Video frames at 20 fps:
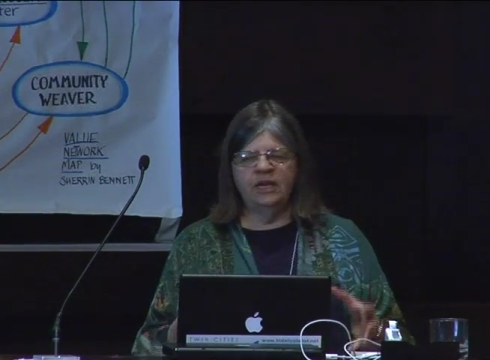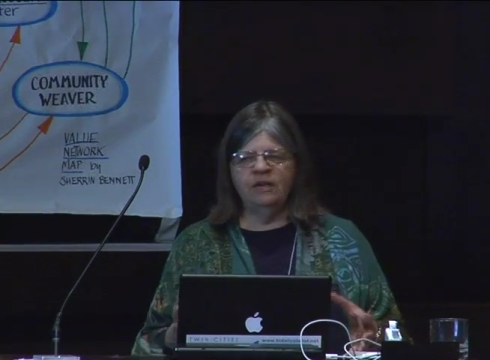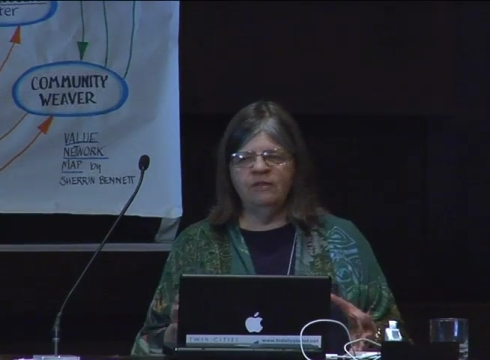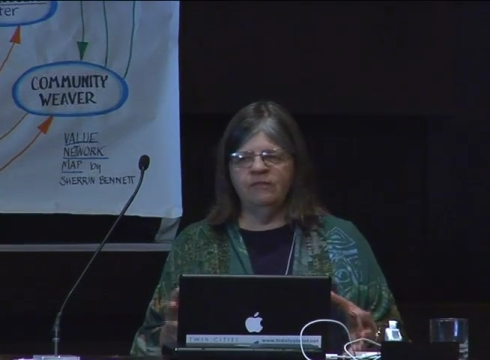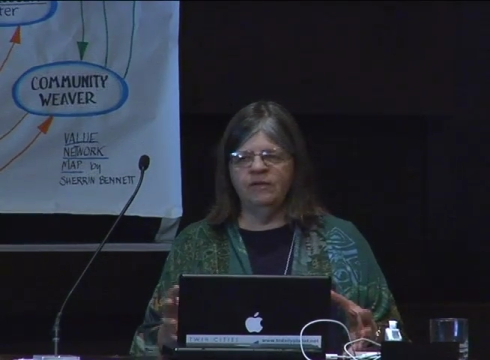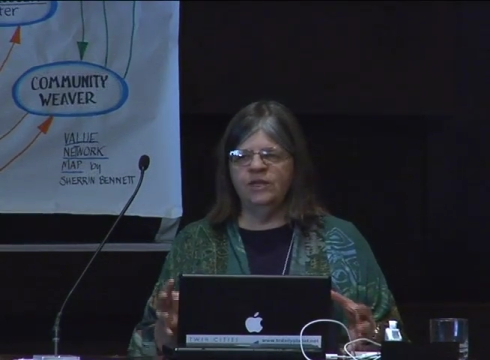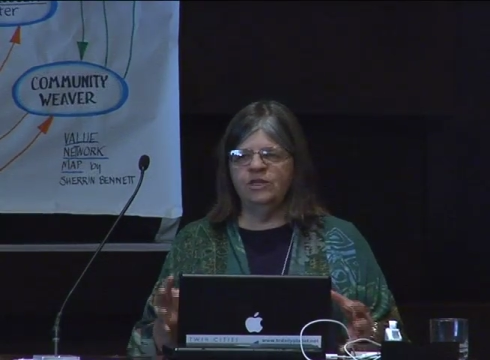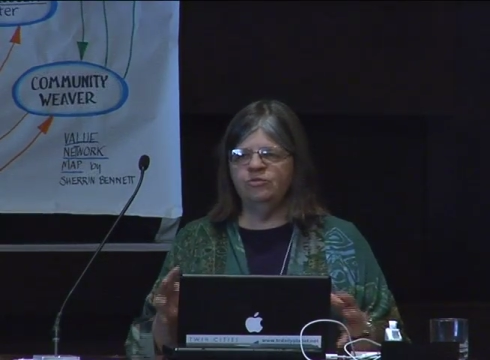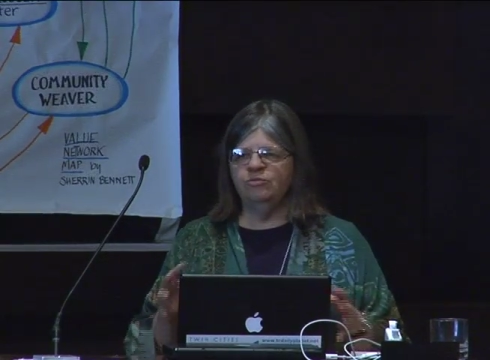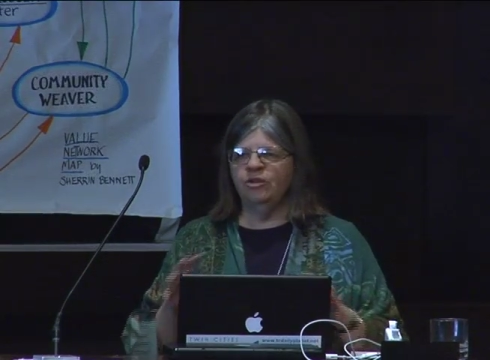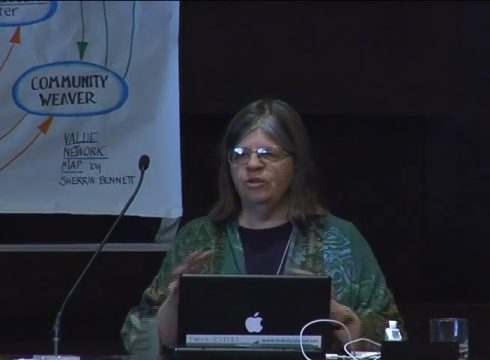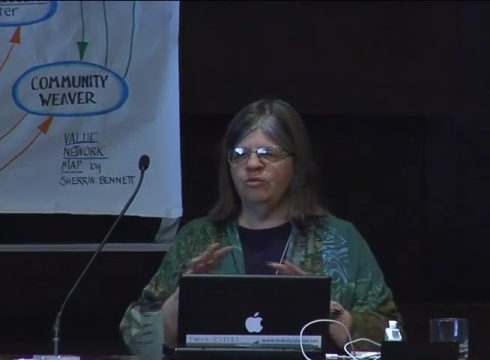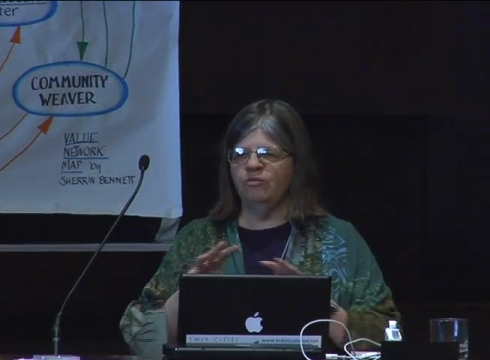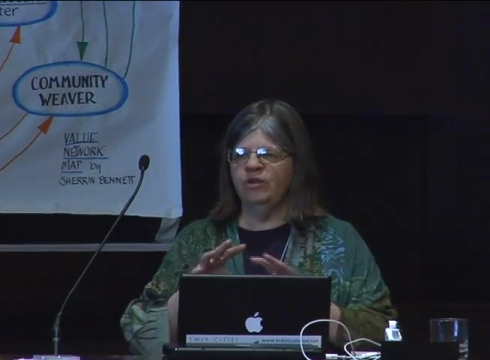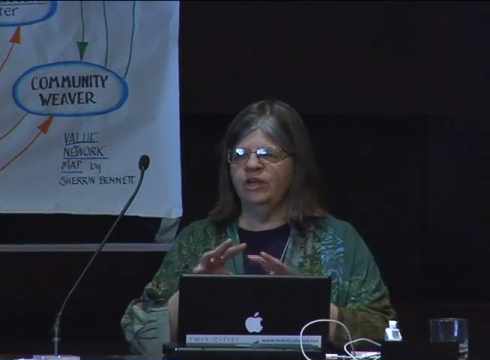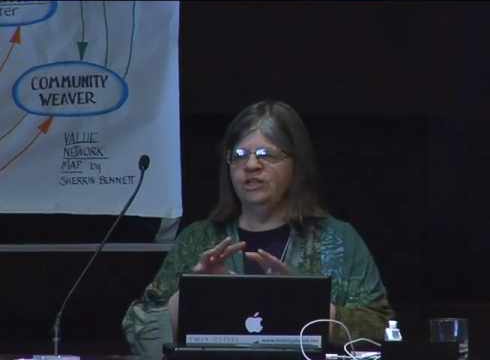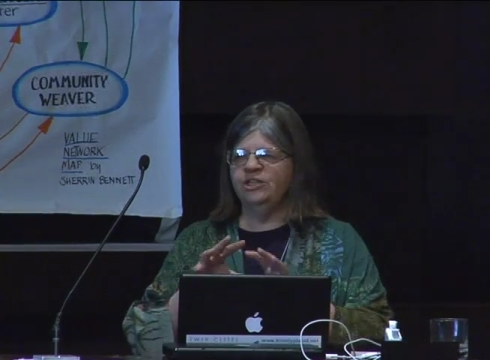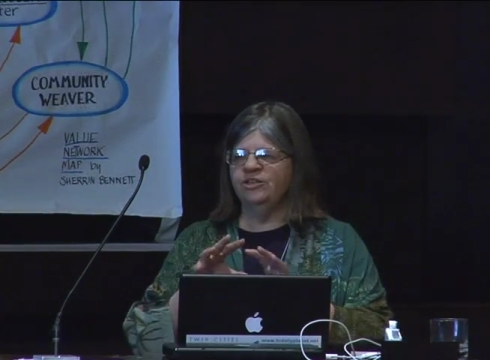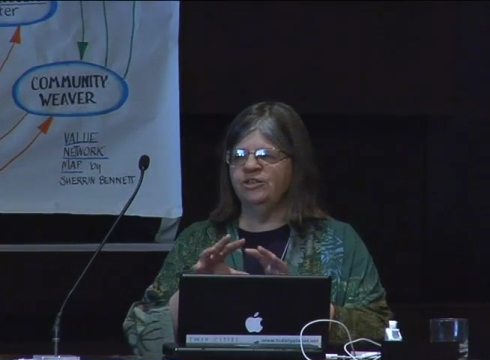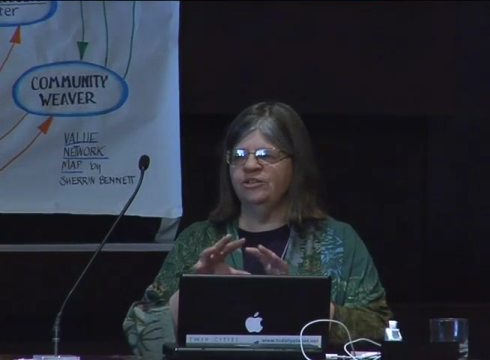individual
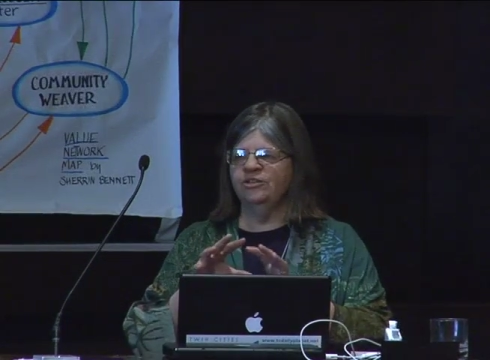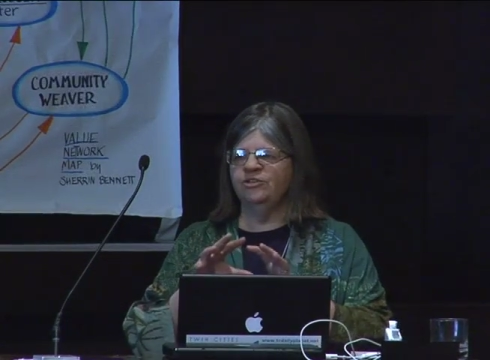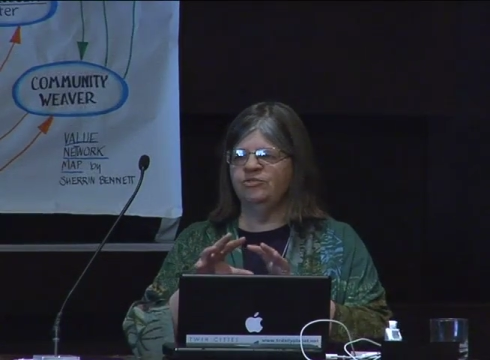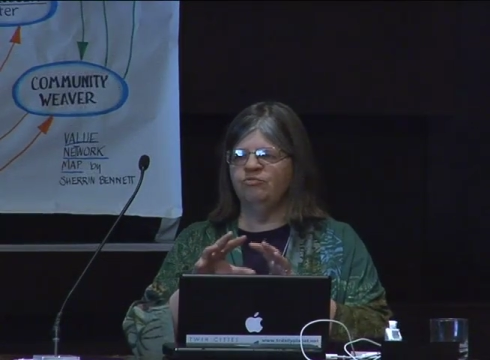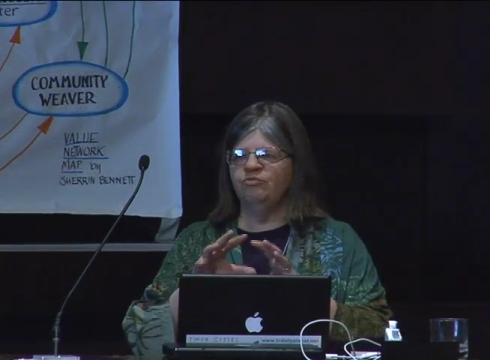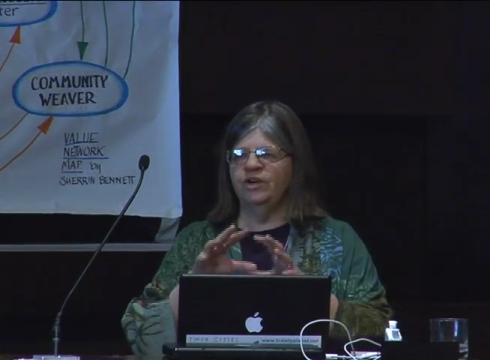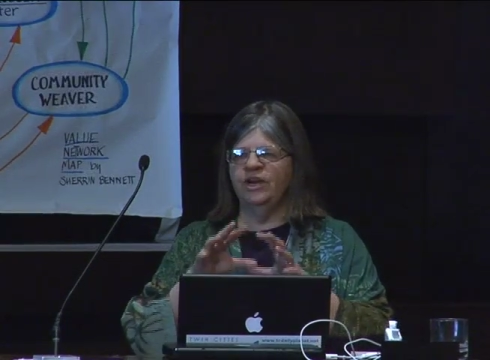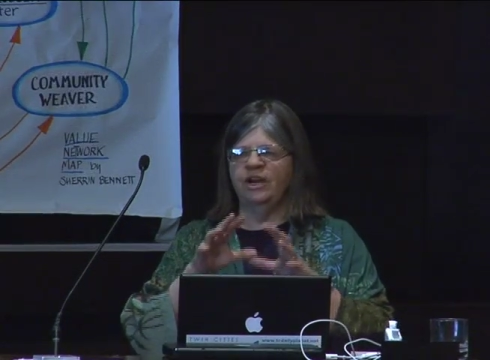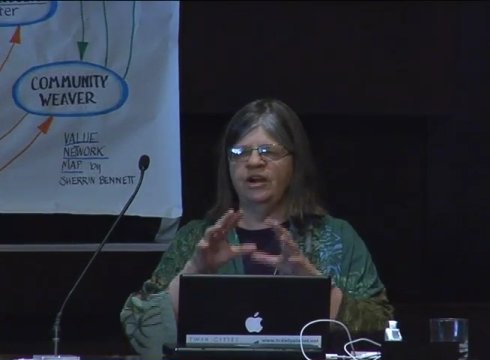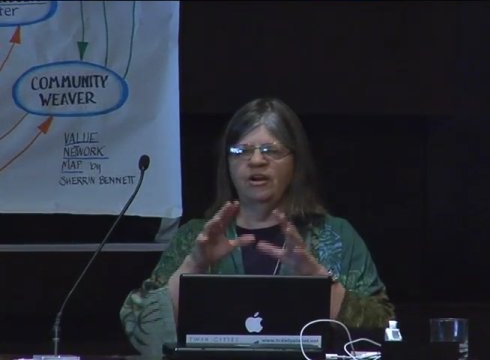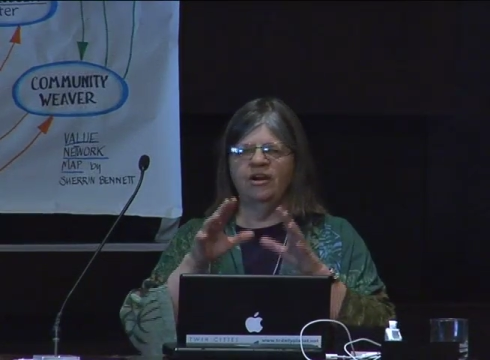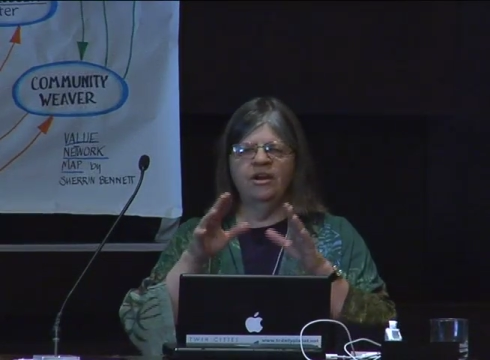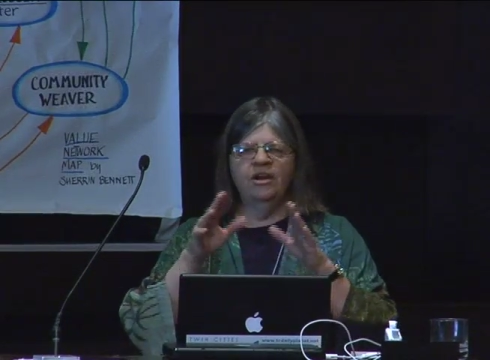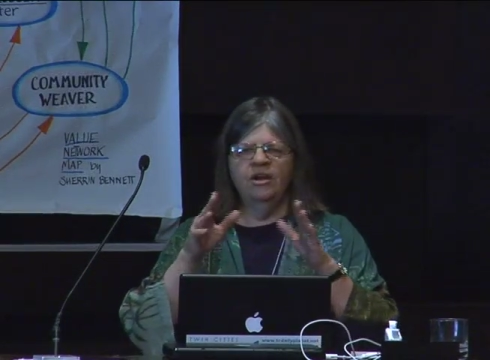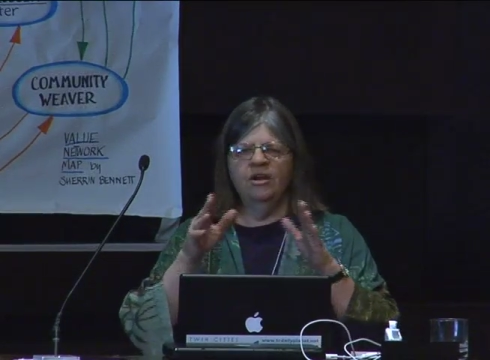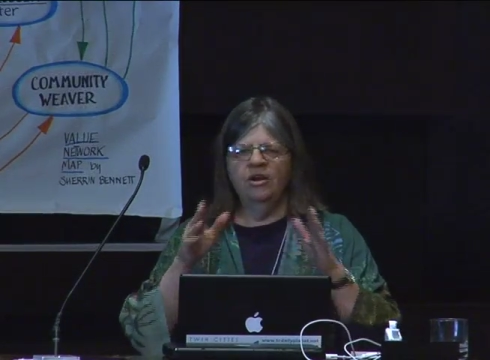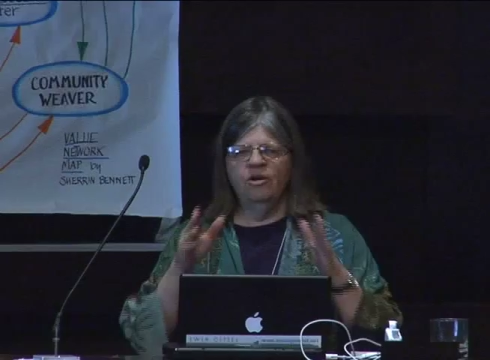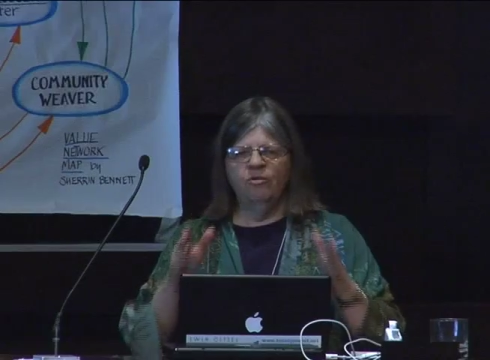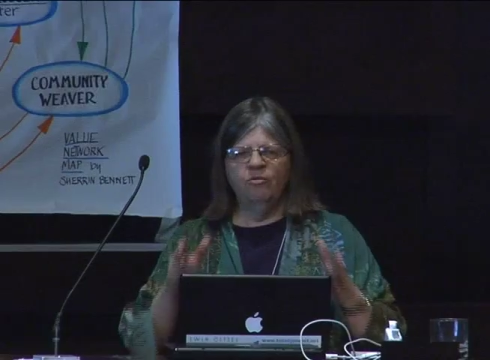creatures where